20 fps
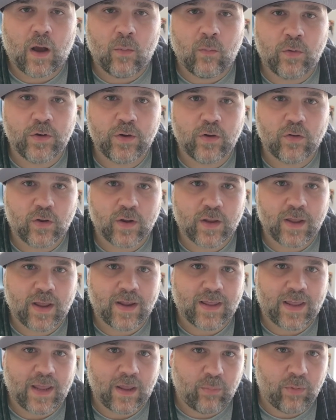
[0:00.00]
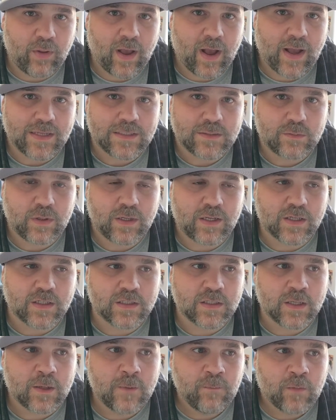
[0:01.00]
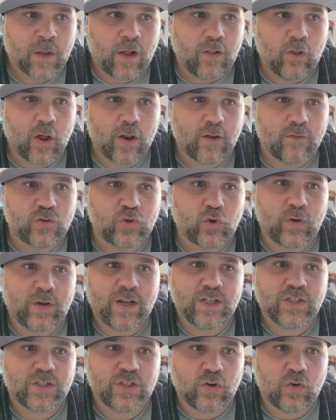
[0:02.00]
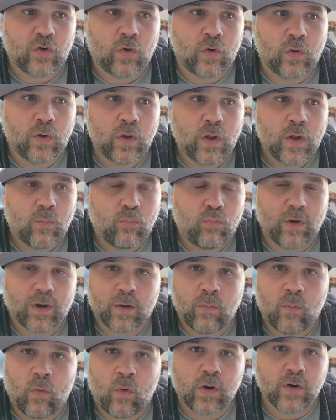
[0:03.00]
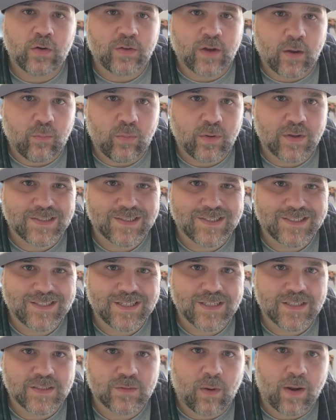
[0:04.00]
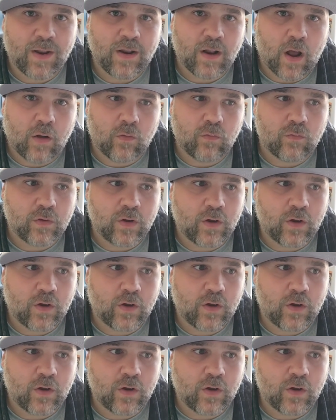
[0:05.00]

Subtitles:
when you're looking at KPIs, because a lot of traditional brick and mortar type businesses might not,